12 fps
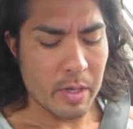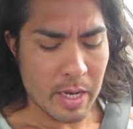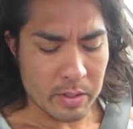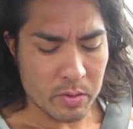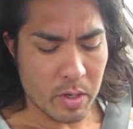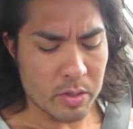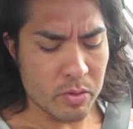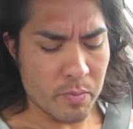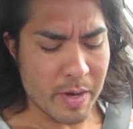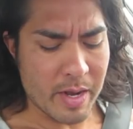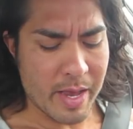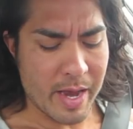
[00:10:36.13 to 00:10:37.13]
Yeah, so I'll do
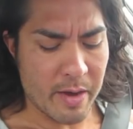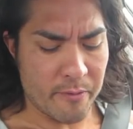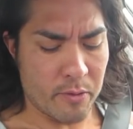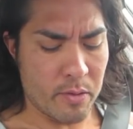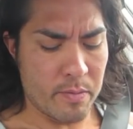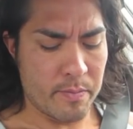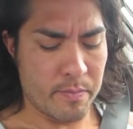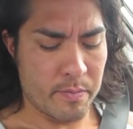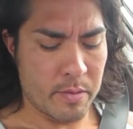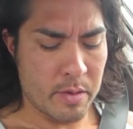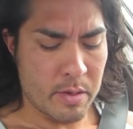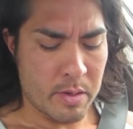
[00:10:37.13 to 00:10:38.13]
about a handful,
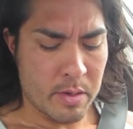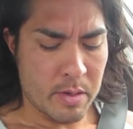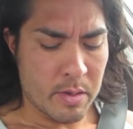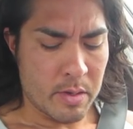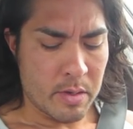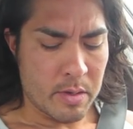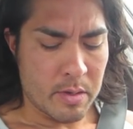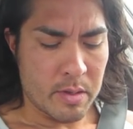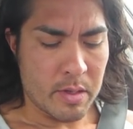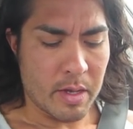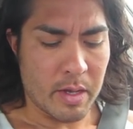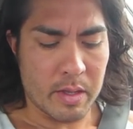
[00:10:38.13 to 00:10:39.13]

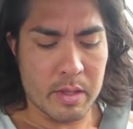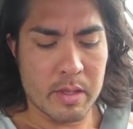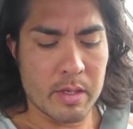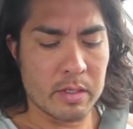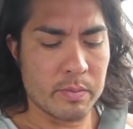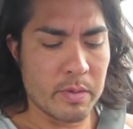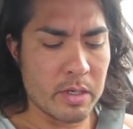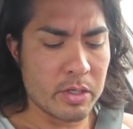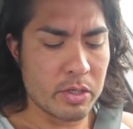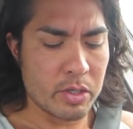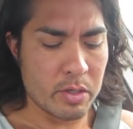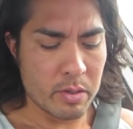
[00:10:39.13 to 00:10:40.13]
like this
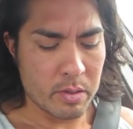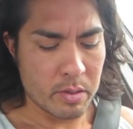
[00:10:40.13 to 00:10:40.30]
much.